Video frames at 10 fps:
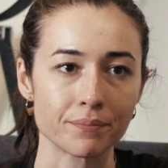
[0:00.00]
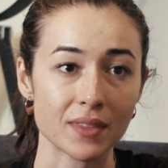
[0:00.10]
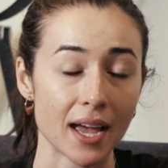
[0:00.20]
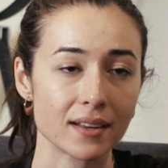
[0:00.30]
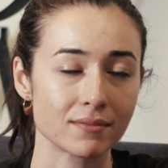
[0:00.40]

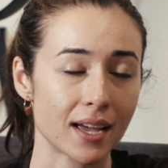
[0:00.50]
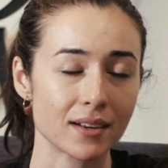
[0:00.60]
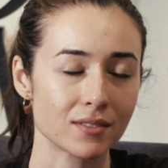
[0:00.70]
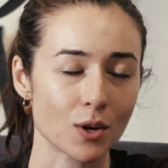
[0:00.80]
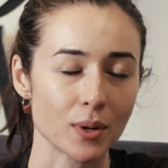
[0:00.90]
that
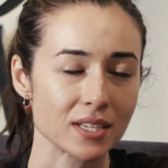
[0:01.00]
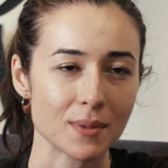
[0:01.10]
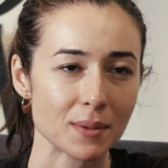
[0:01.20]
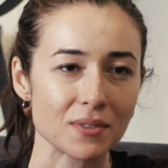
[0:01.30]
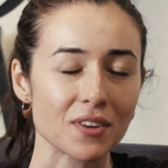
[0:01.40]
always
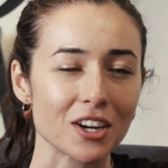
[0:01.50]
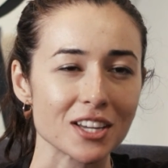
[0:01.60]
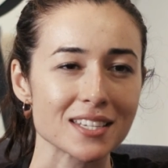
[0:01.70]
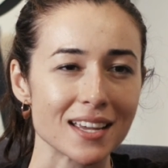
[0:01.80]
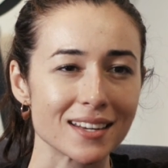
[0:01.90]
make me very
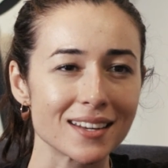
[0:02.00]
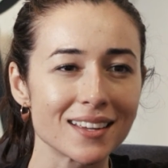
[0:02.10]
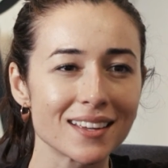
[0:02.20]
excited.